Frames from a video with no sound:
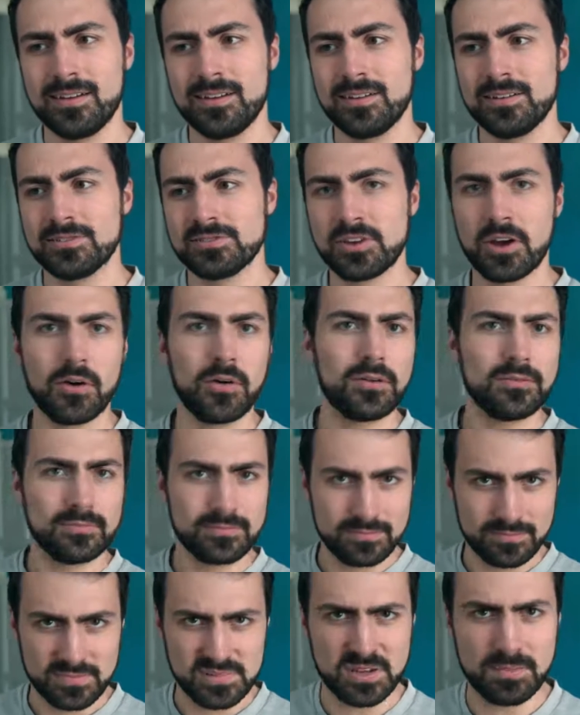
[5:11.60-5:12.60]
So,
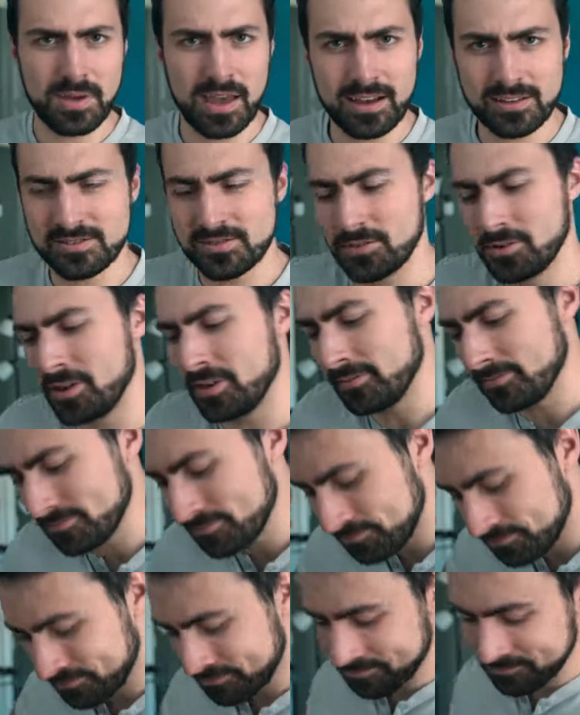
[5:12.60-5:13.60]
some backstory.
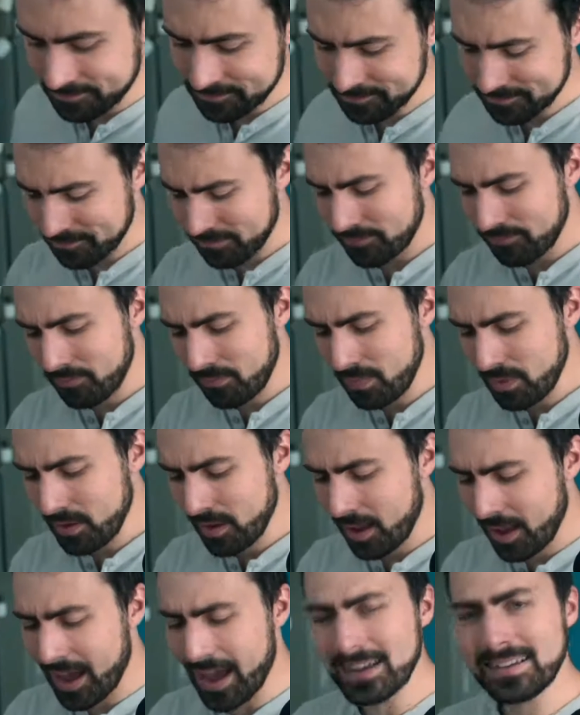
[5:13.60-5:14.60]

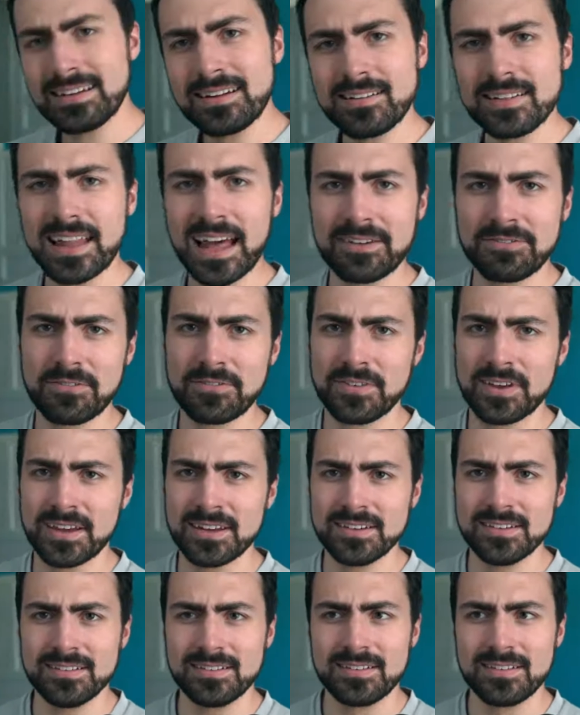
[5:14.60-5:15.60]
I did a live
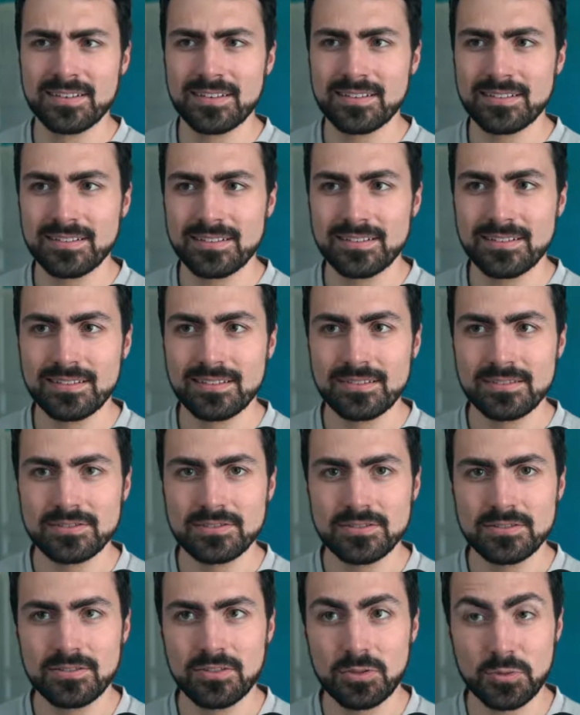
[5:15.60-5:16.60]
event
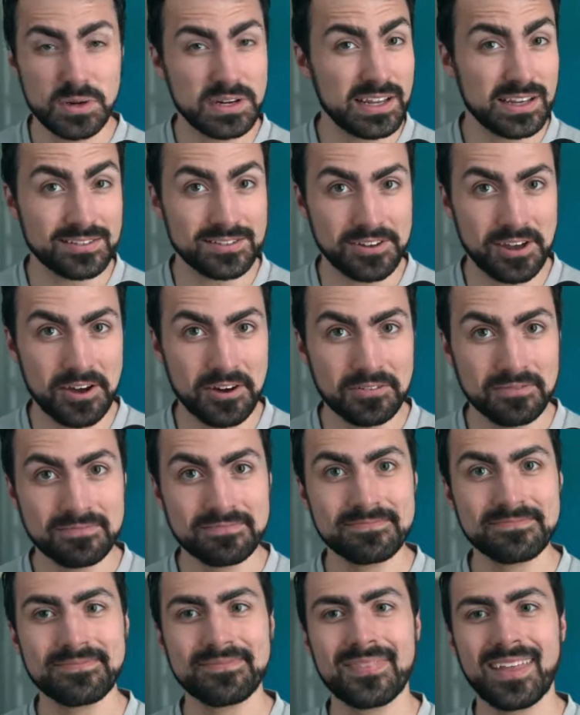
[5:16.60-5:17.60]
3 days ago,
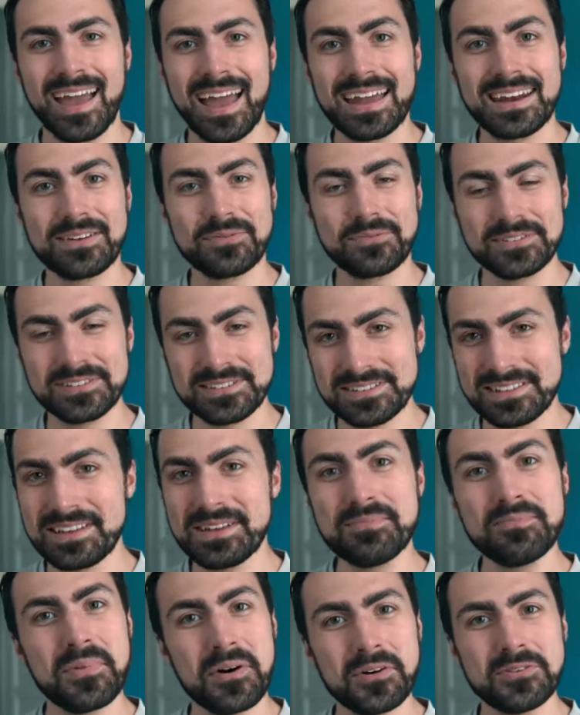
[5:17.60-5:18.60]
and it was the
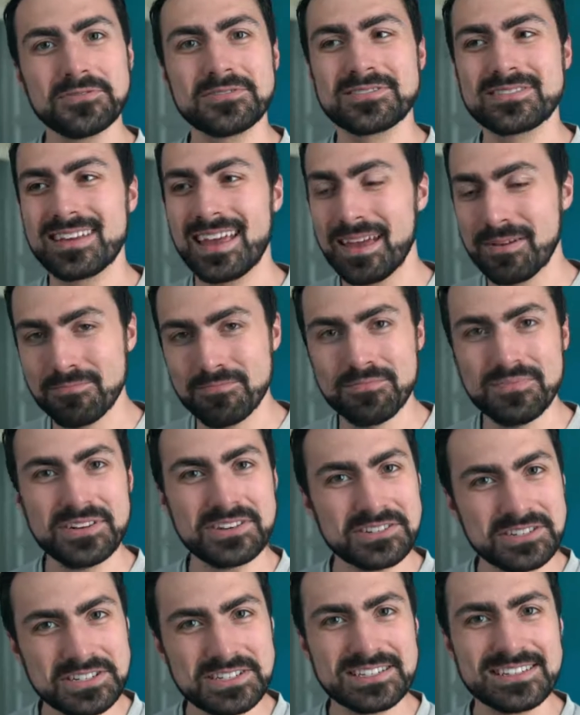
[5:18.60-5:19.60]
most
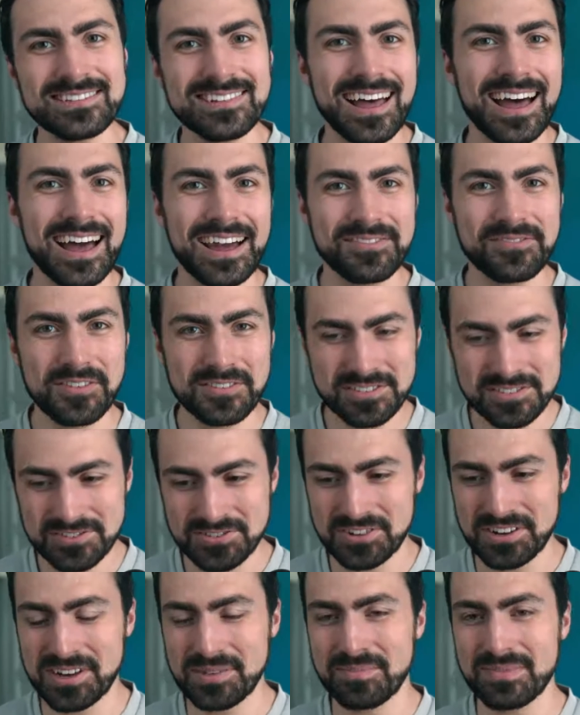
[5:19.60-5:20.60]
ambitious live
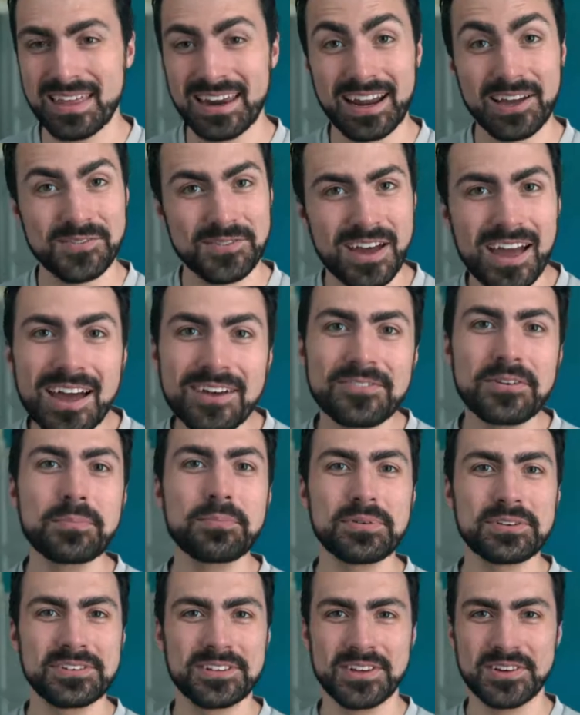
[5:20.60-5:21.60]
stream that I've ever
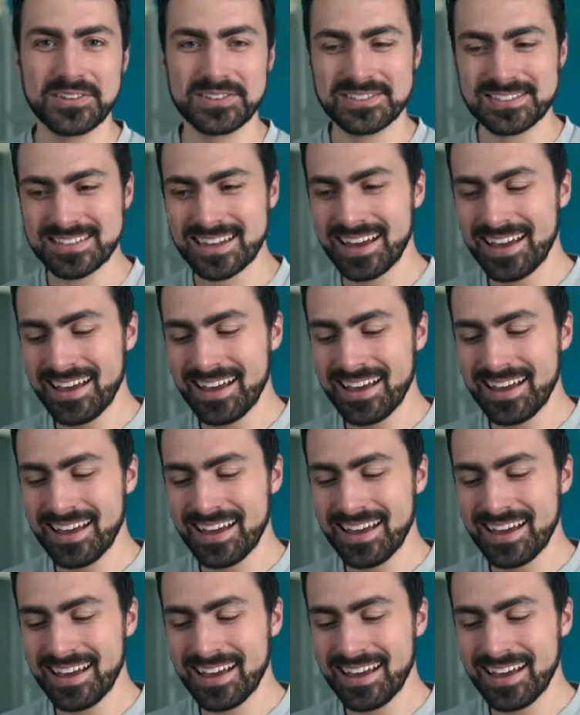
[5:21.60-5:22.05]
produced.